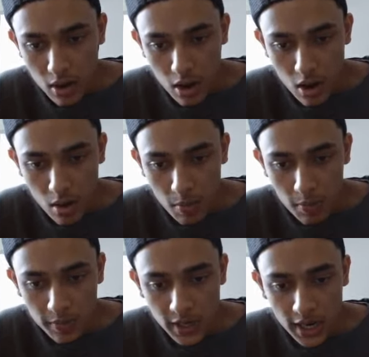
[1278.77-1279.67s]
um,
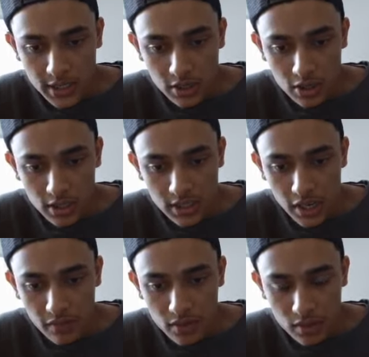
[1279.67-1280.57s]

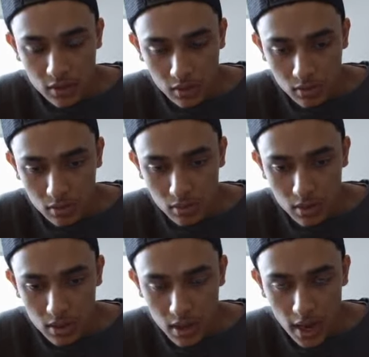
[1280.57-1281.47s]
1937 to
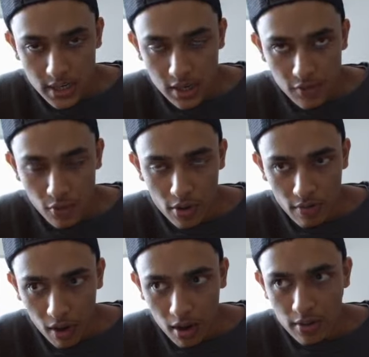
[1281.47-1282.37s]

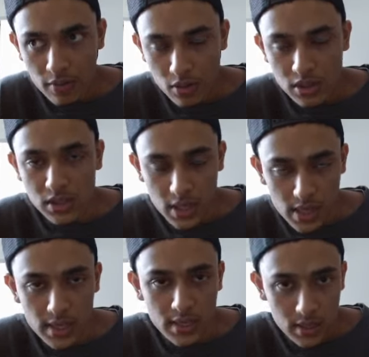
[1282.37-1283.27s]
1945, which is
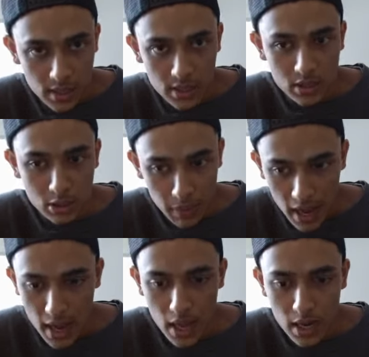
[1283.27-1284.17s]
eight years
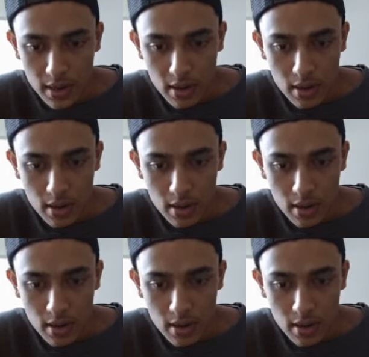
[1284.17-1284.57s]
span,